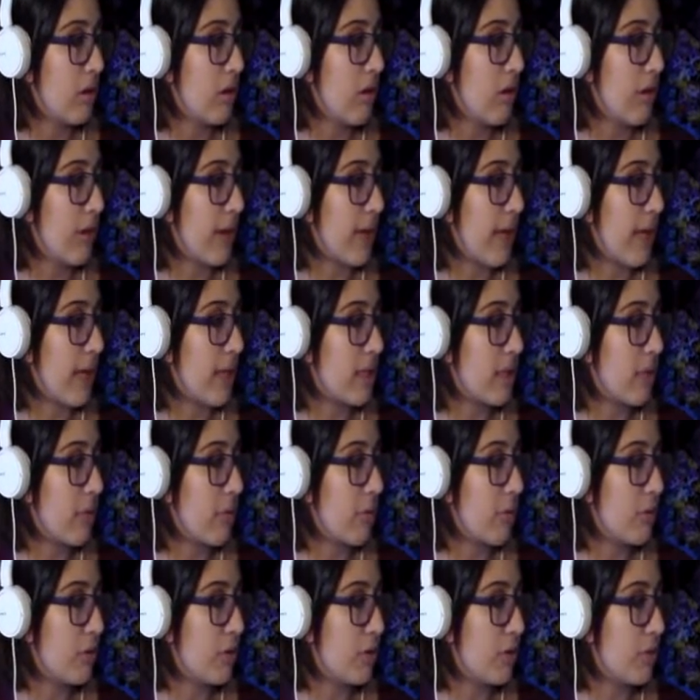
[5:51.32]
No, I can't
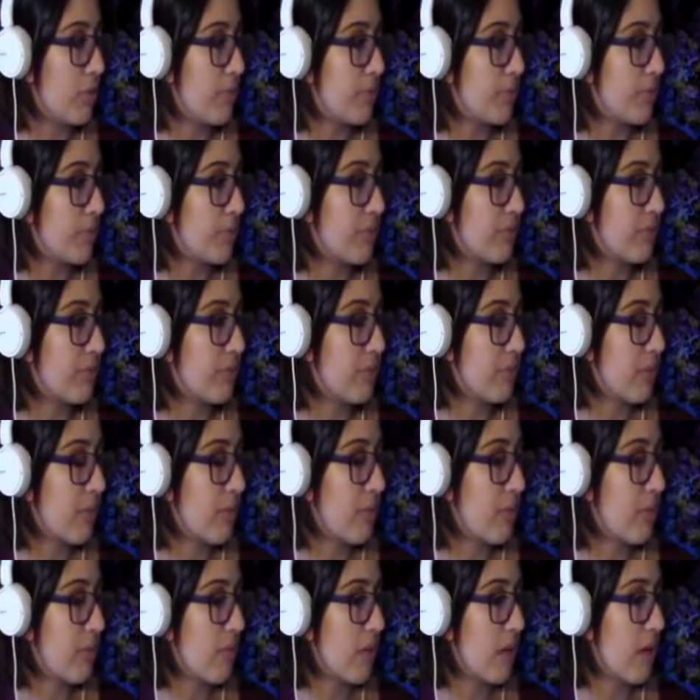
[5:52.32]
abouche.
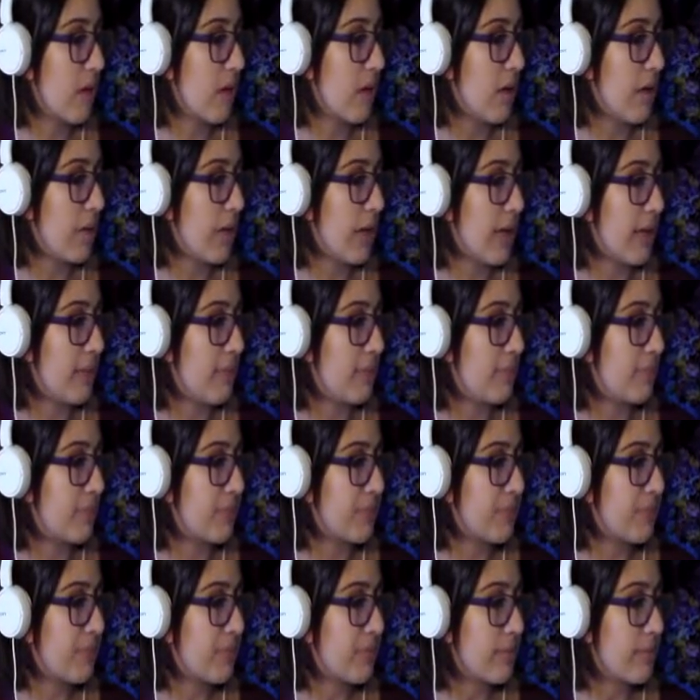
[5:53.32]
Okay.
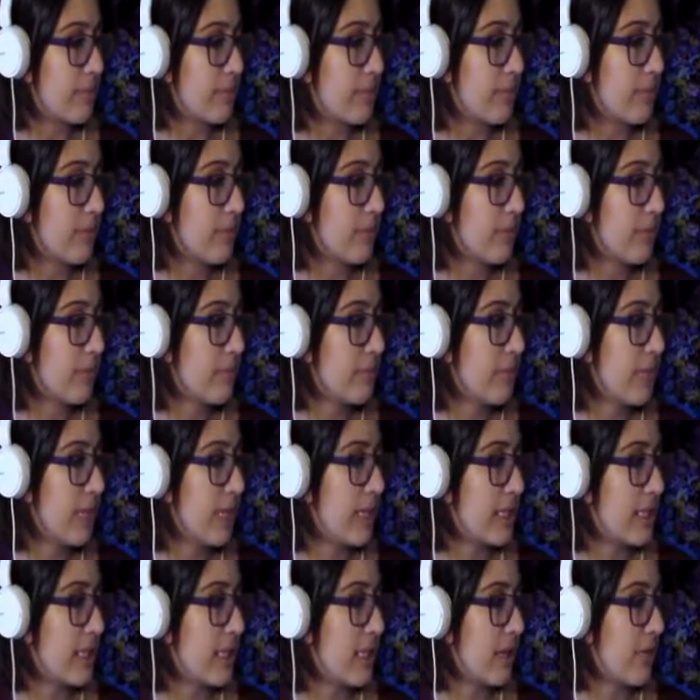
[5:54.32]

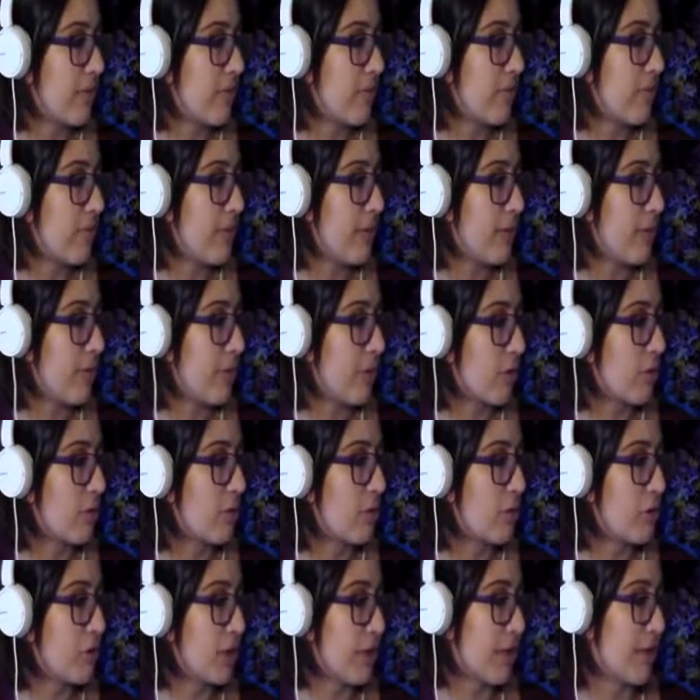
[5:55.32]
That's not meant for
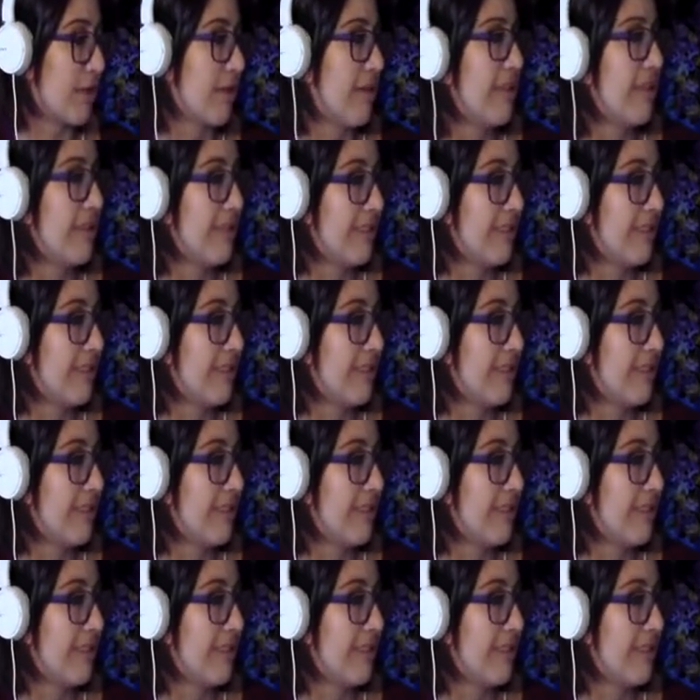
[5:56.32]
abouching.